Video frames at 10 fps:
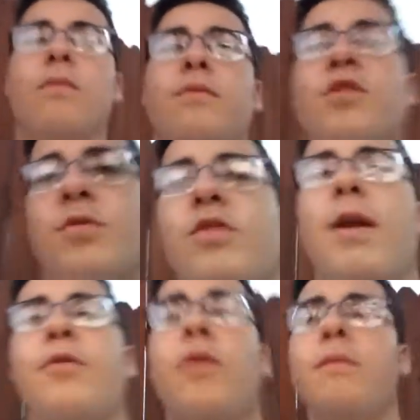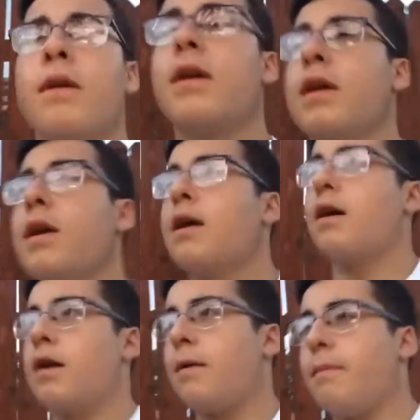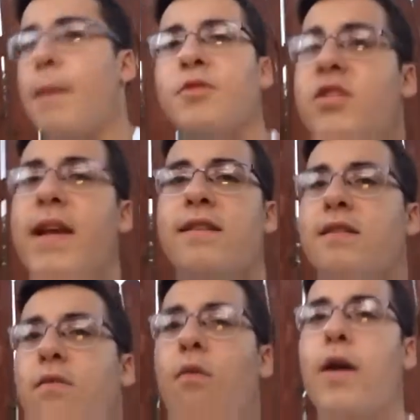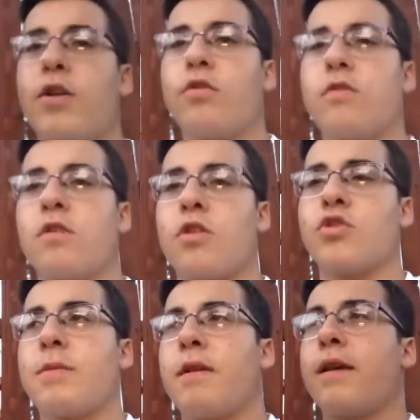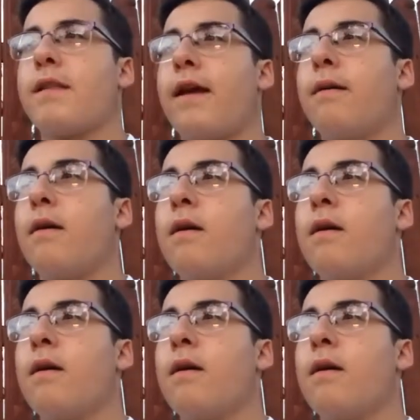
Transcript: Subscribe to him. Um, I'm just asking why do you start drama like that?